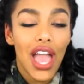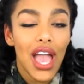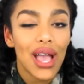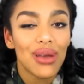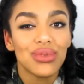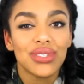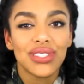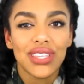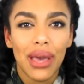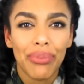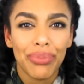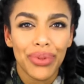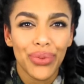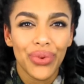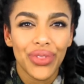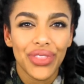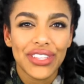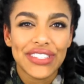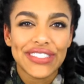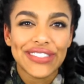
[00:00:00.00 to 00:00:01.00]
I'm just happy
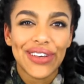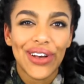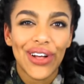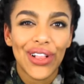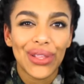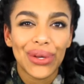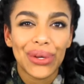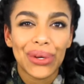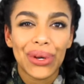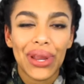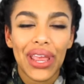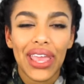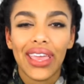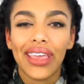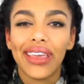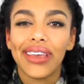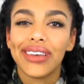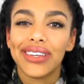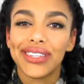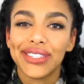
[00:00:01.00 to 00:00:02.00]
with this color
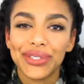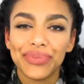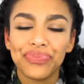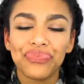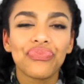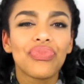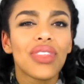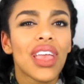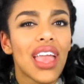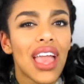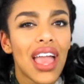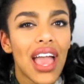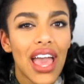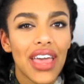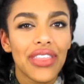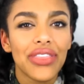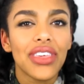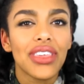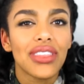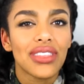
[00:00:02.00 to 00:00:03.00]
and
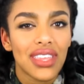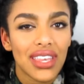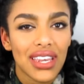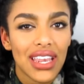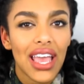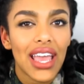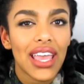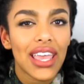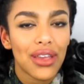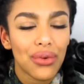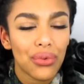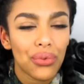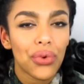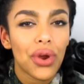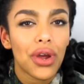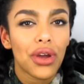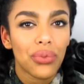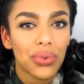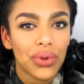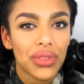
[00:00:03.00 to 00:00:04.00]
I think that I can
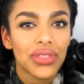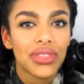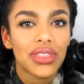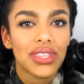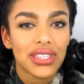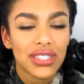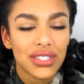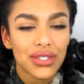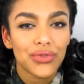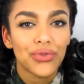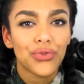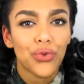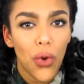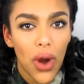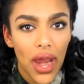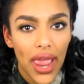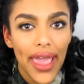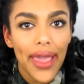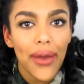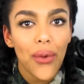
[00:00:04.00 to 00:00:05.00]
rock with this
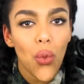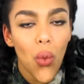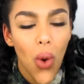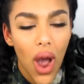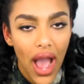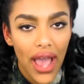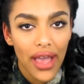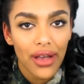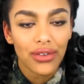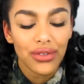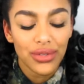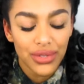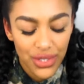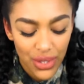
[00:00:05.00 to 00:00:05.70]
for a while.